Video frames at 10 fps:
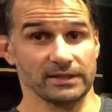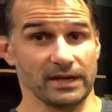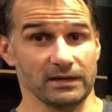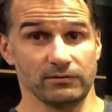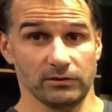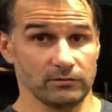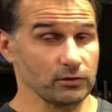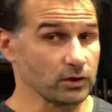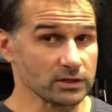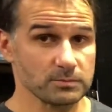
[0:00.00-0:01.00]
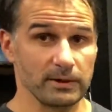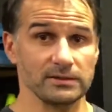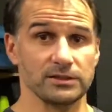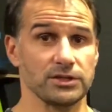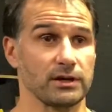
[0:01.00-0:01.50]
Again, if you've got a space
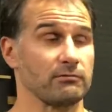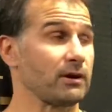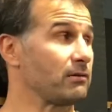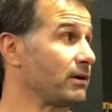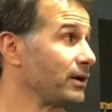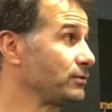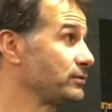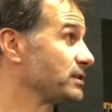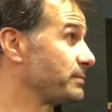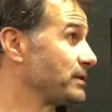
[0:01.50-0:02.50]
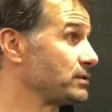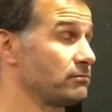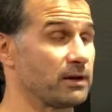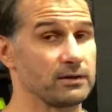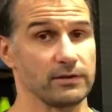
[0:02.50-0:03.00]
that you can run around, use that space to
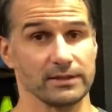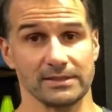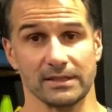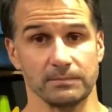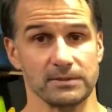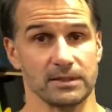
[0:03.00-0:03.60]
run. If you can skip.